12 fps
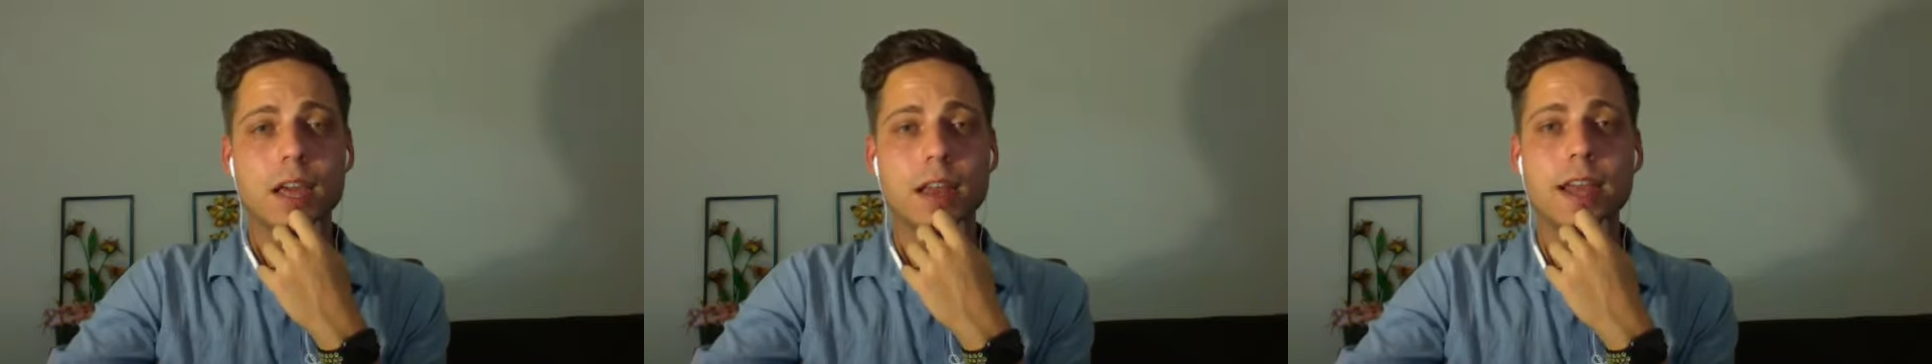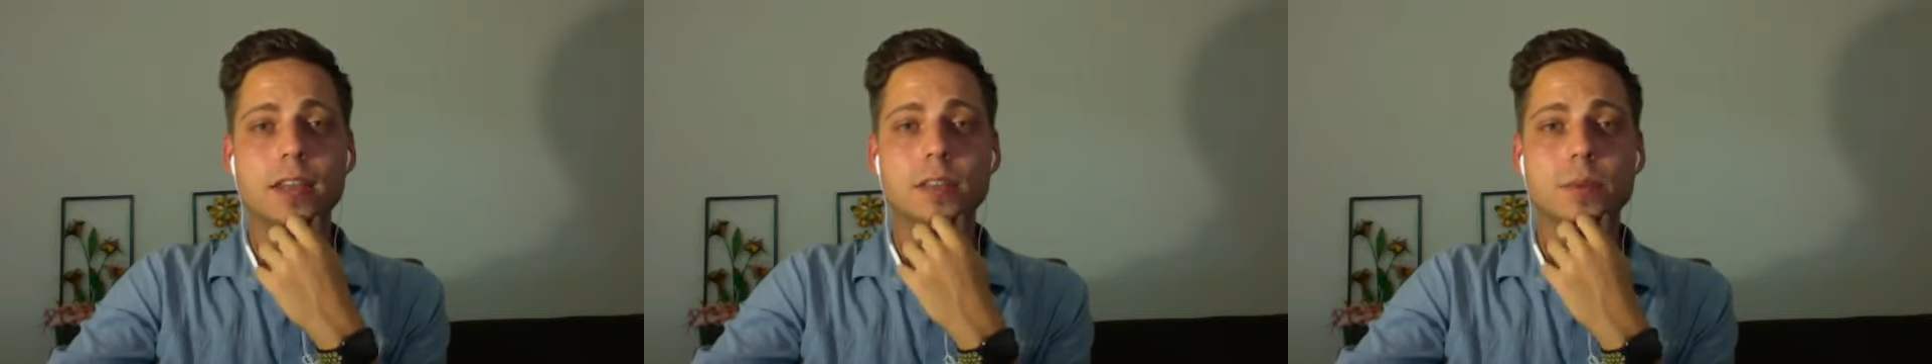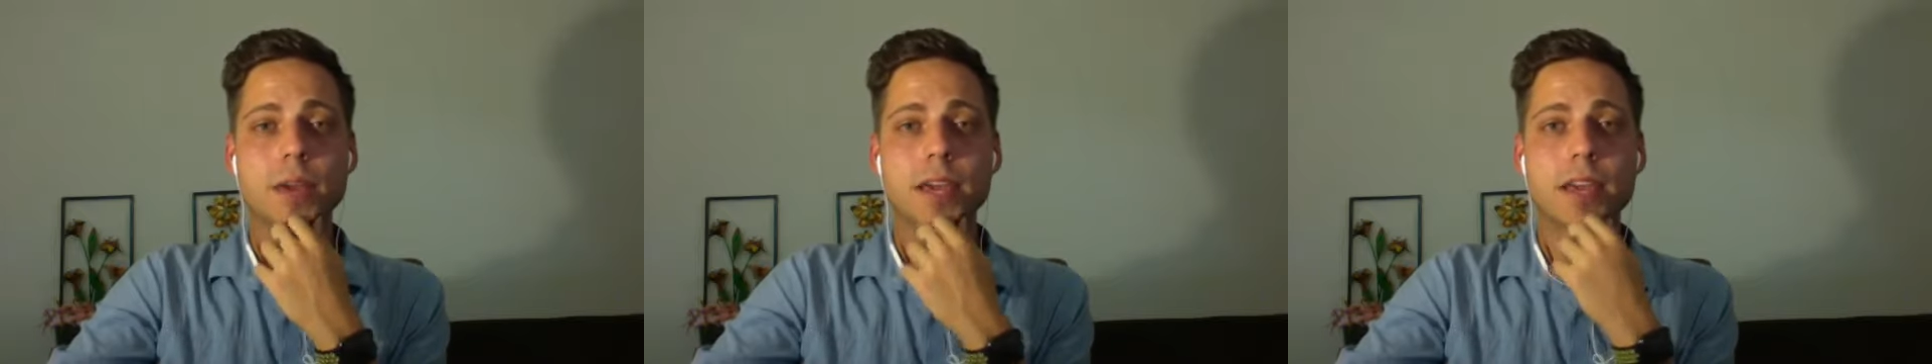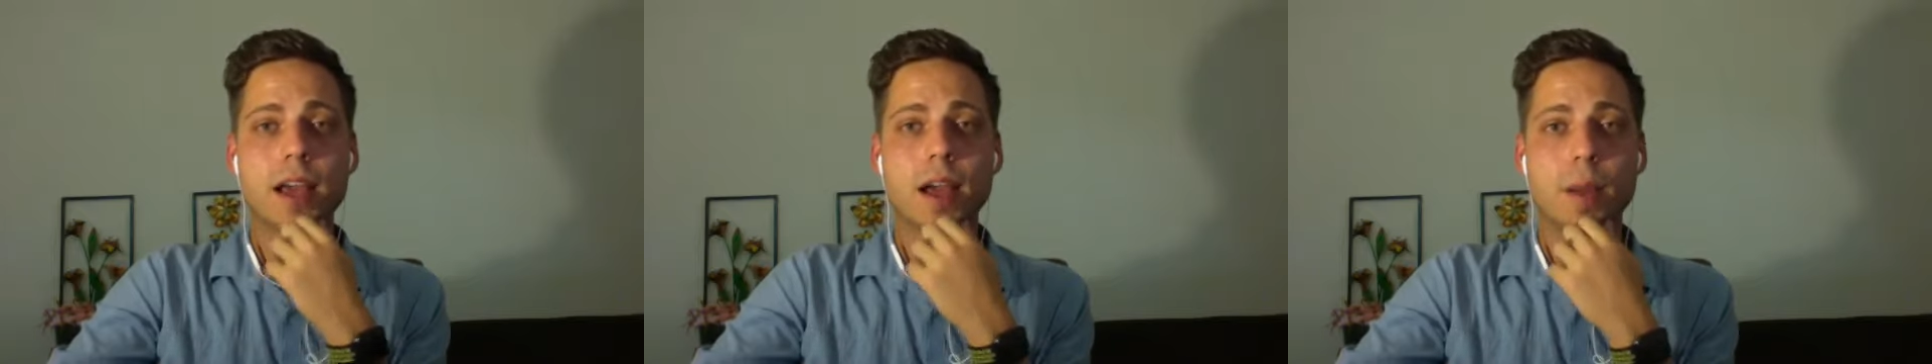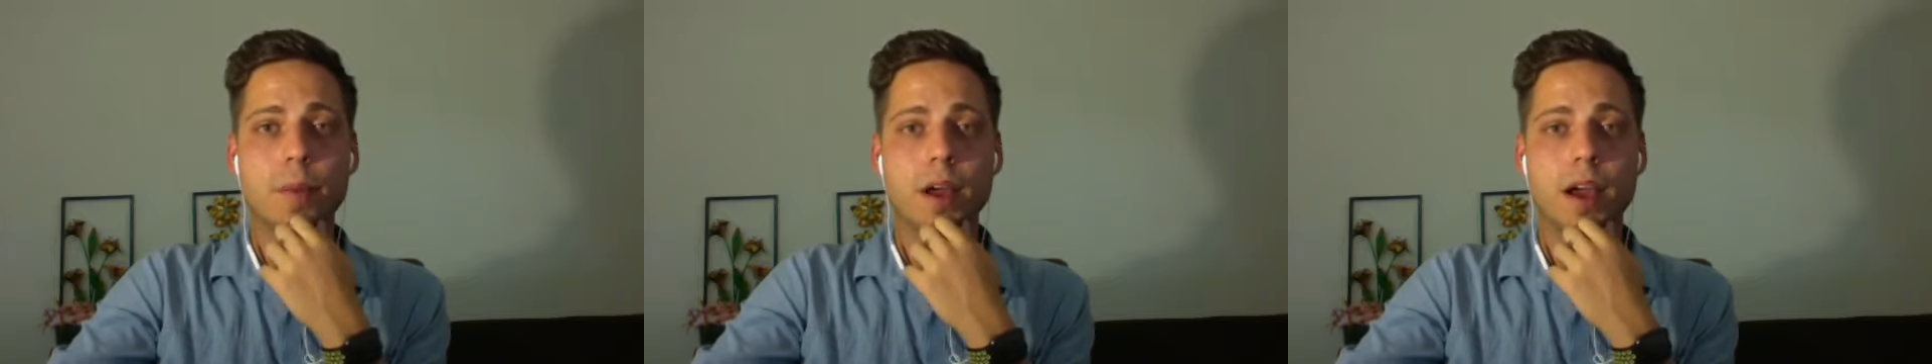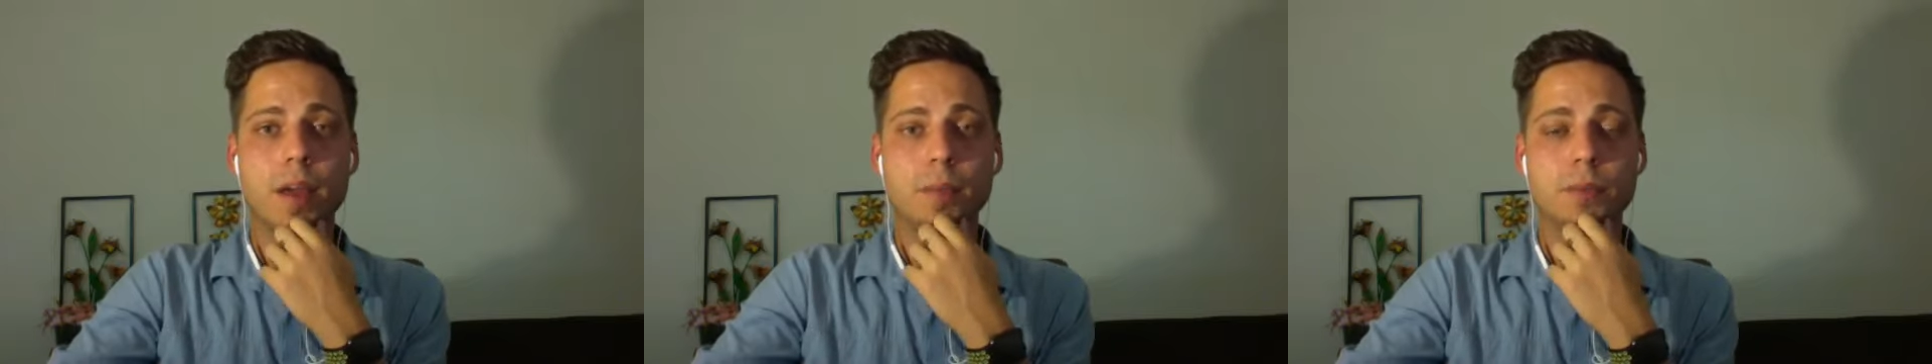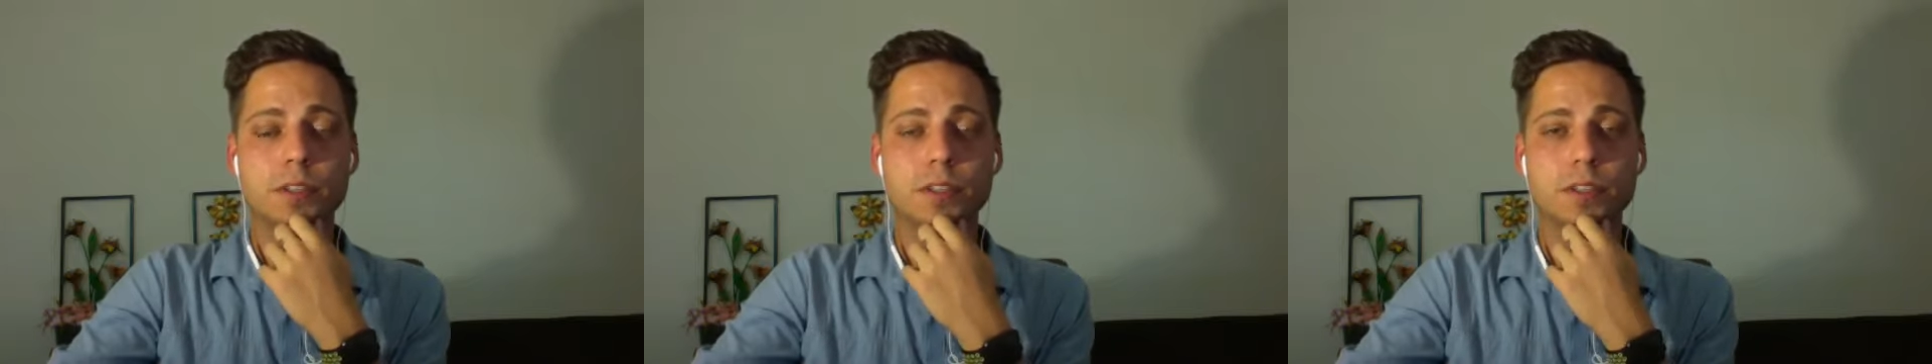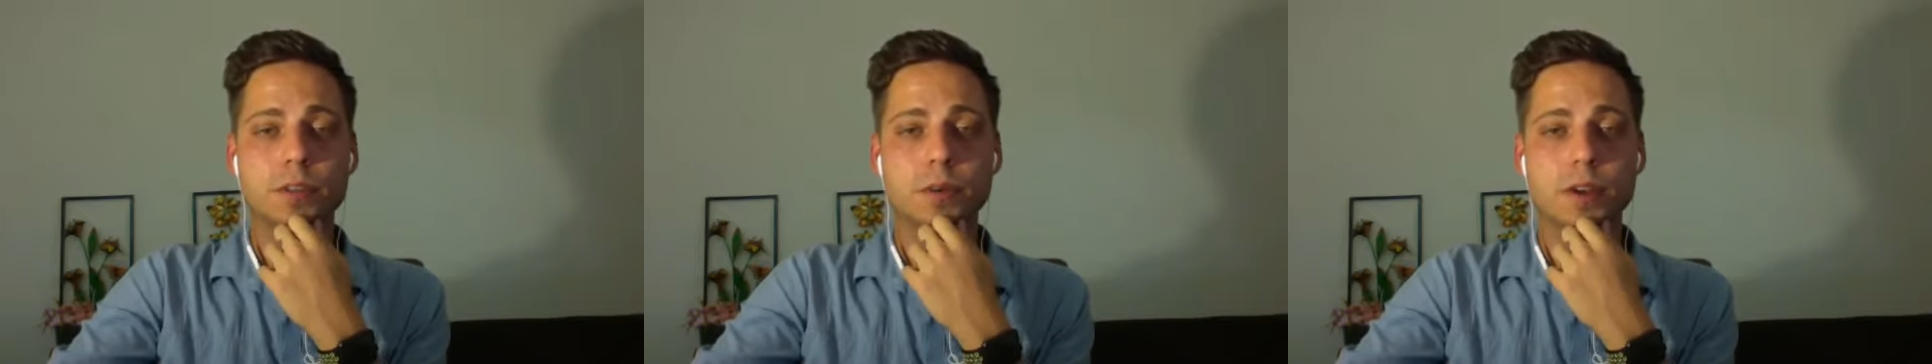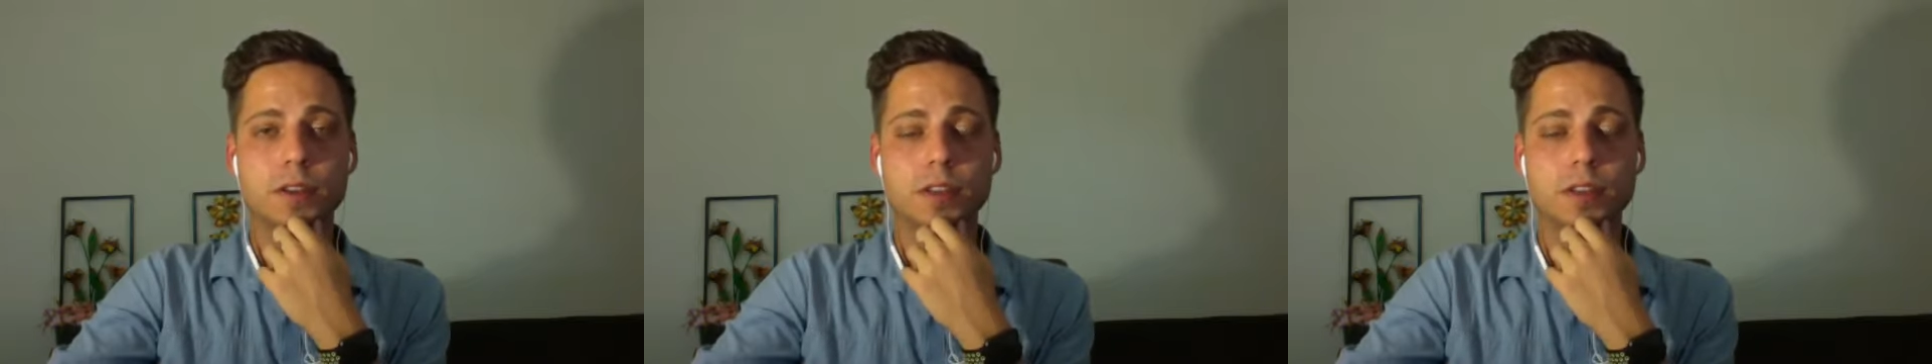And next week, I'm just, because